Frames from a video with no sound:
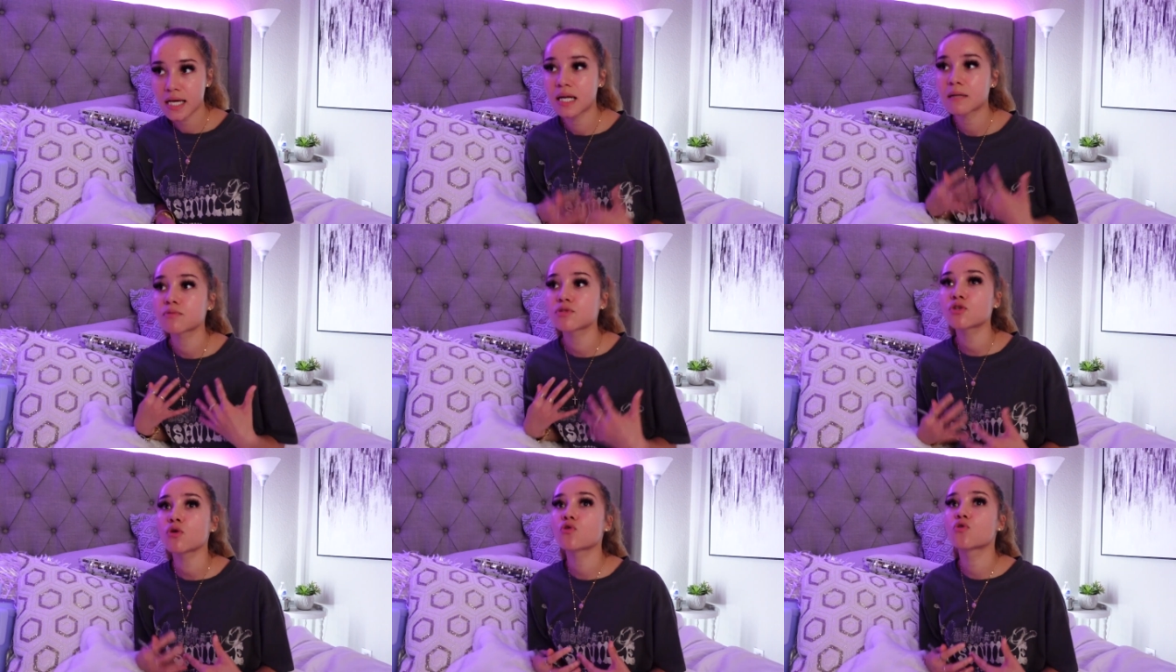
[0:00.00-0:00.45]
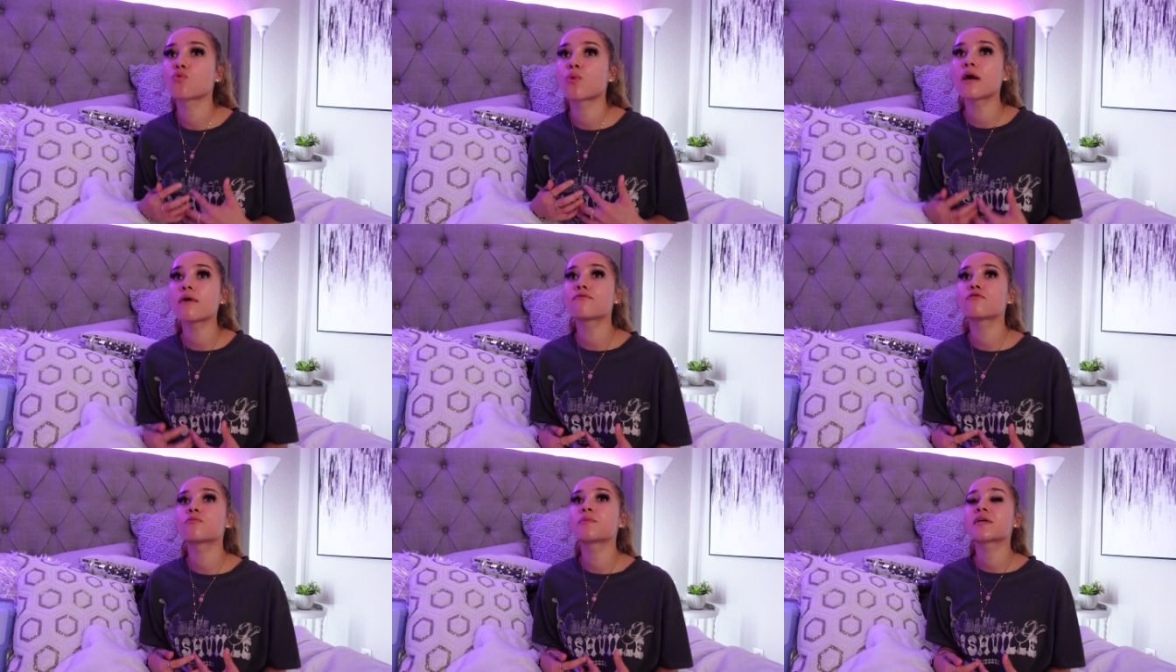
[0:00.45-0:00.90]
And I'm so
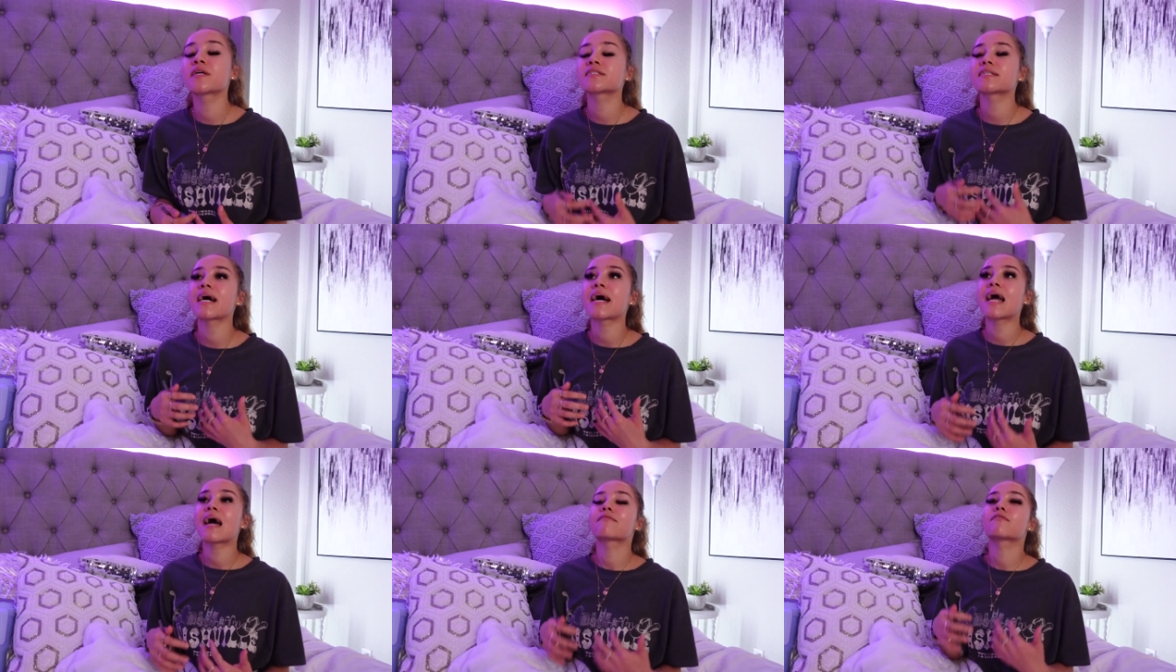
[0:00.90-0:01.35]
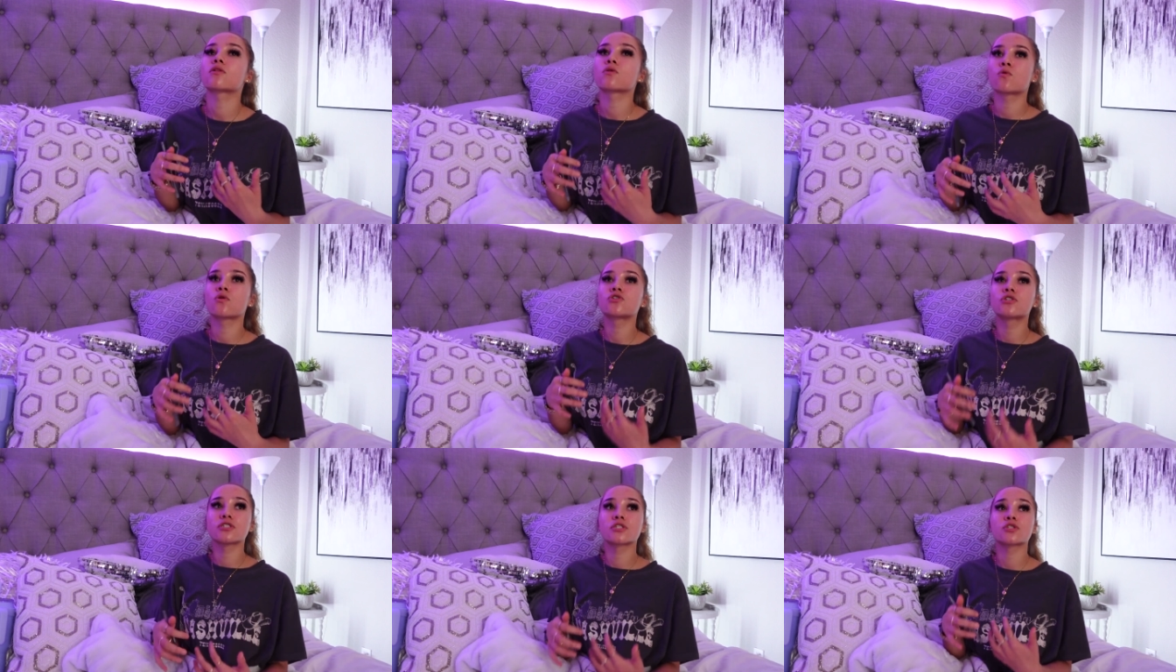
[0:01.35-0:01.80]
grateful because I have the
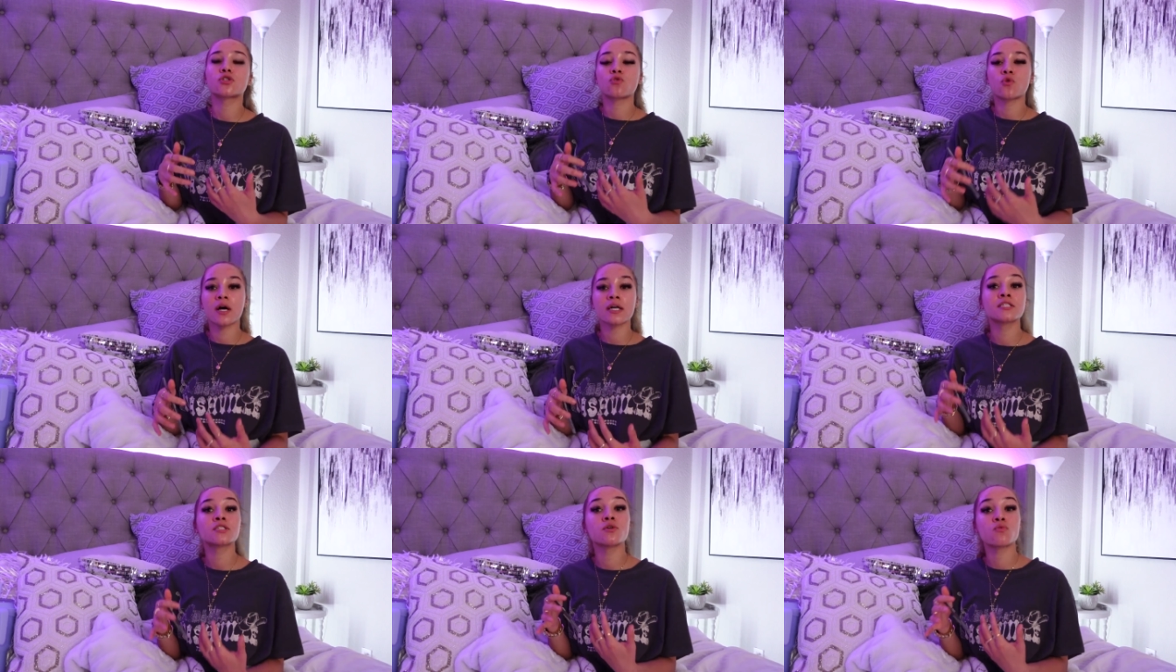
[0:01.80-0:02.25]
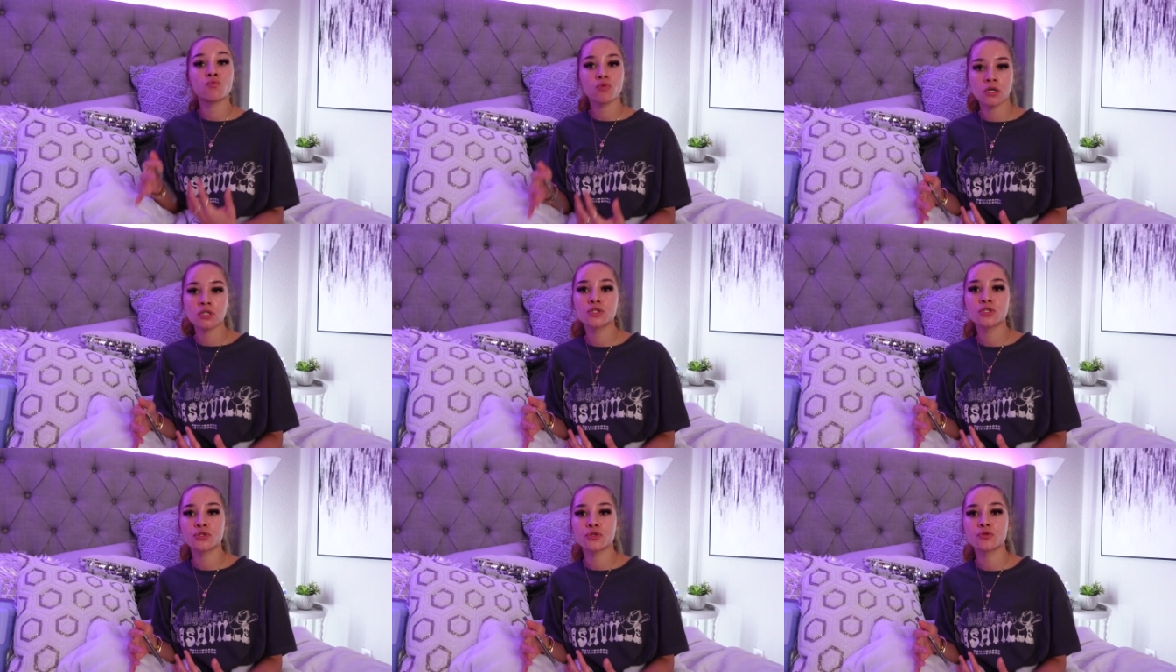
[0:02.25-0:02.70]
Lord Jesus Christ to
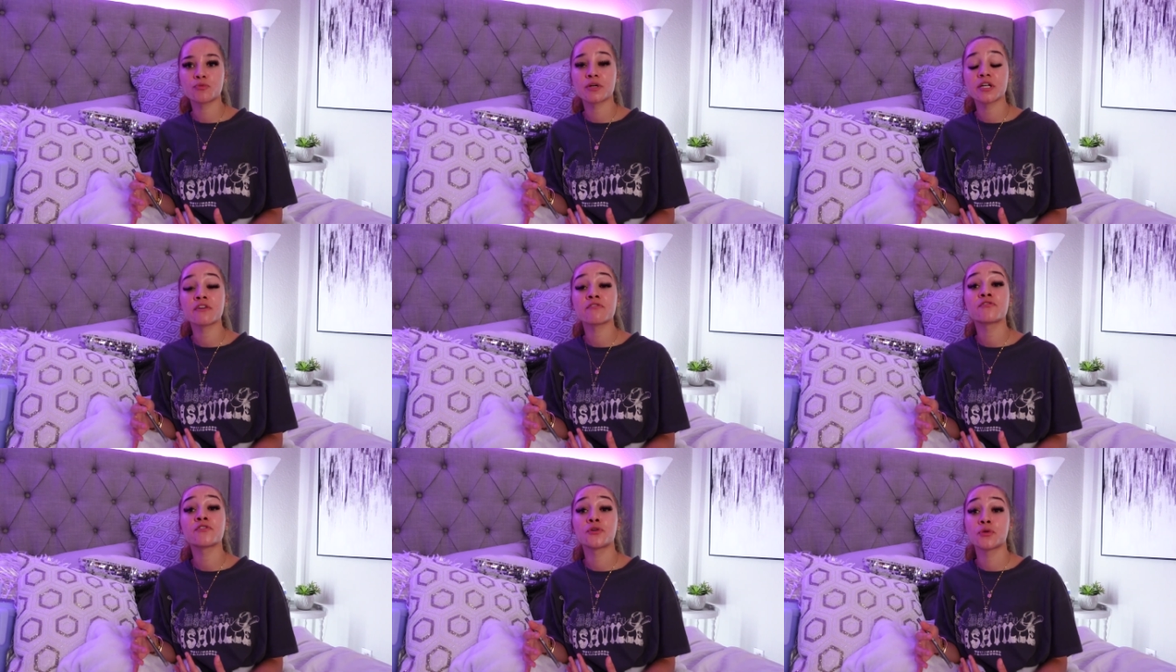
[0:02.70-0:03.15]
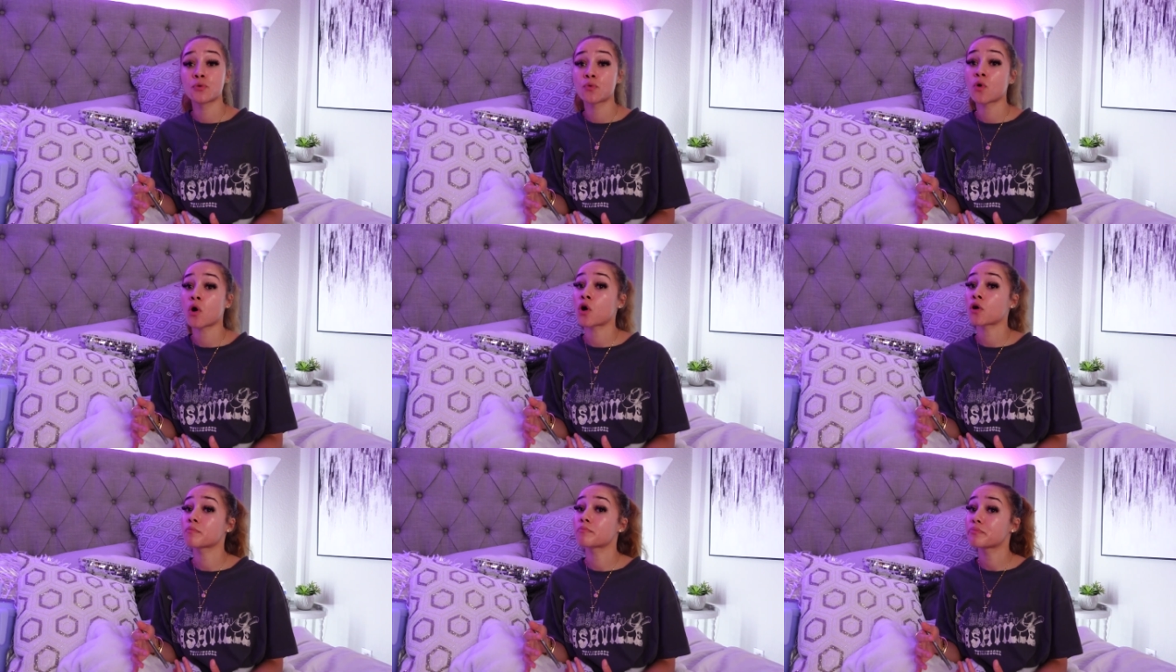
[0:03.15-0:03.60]
run to. But if
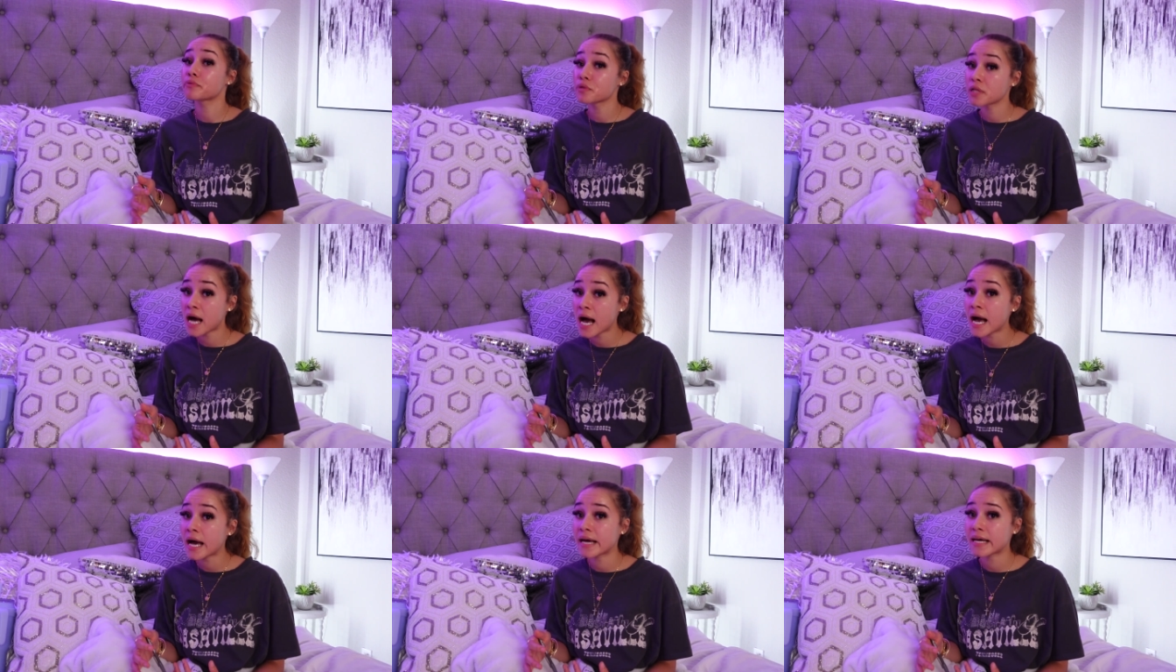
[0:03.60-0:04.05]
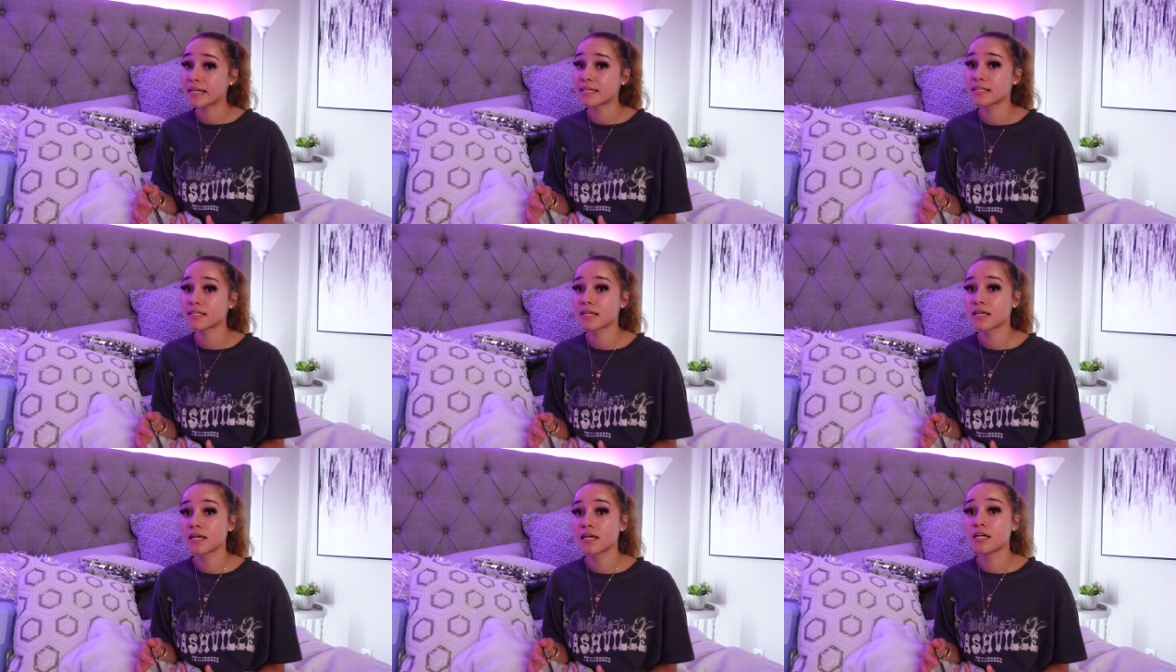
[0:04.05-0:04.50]
you are
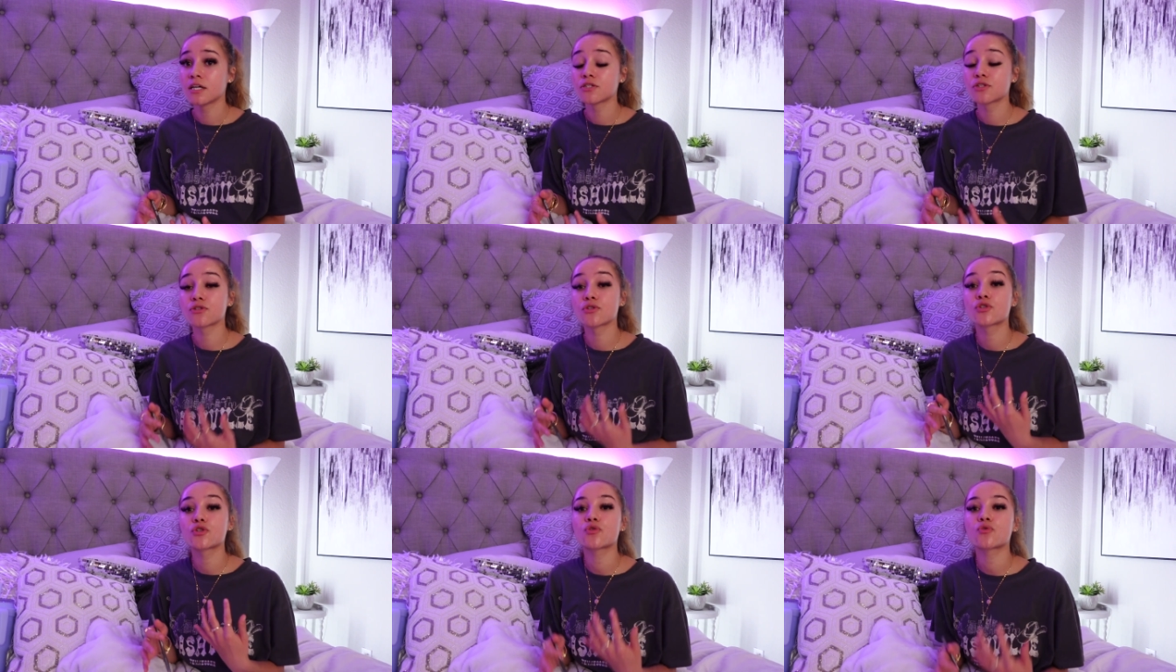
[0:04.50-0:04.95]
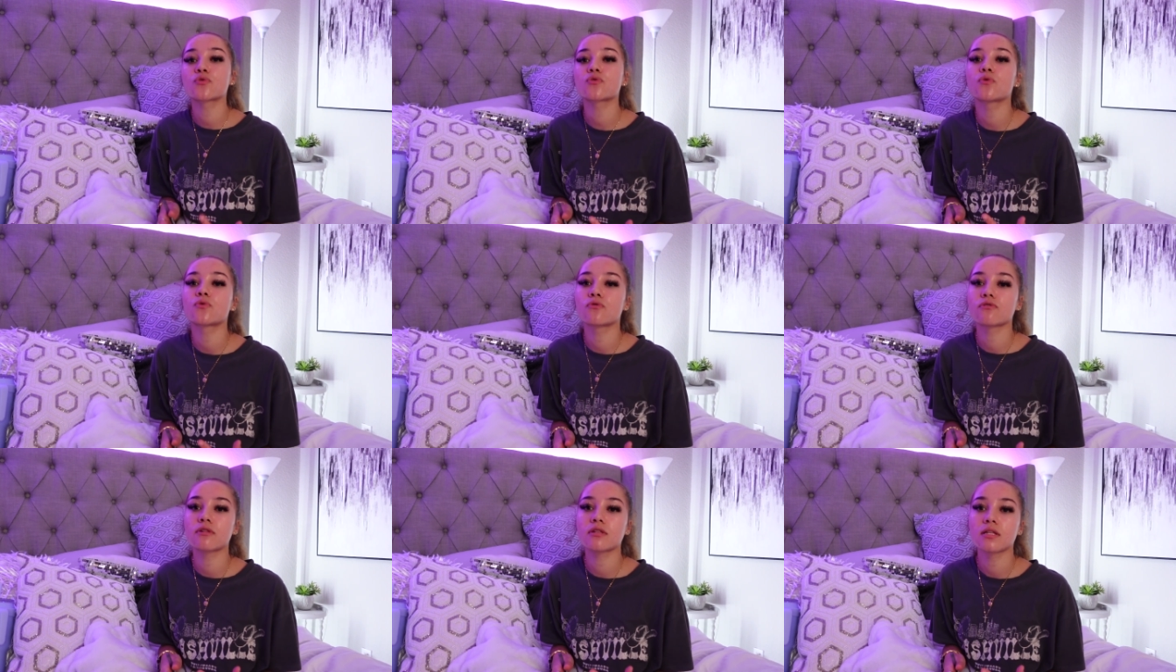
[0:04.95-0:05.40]
blind to the
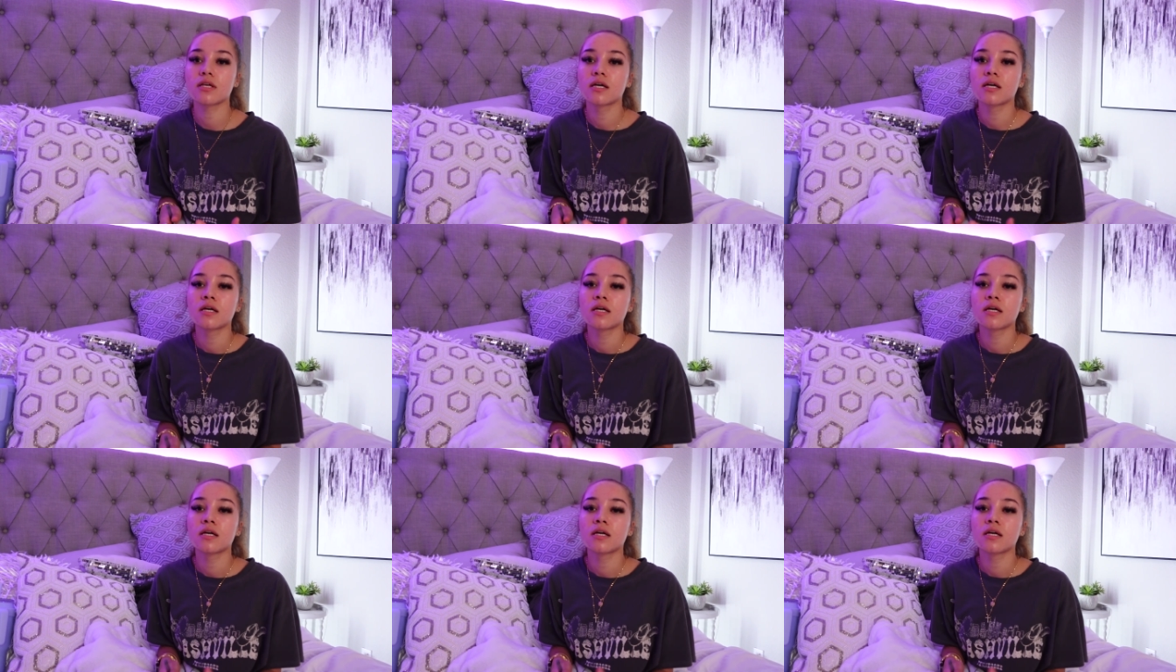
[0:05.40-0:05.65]
truth,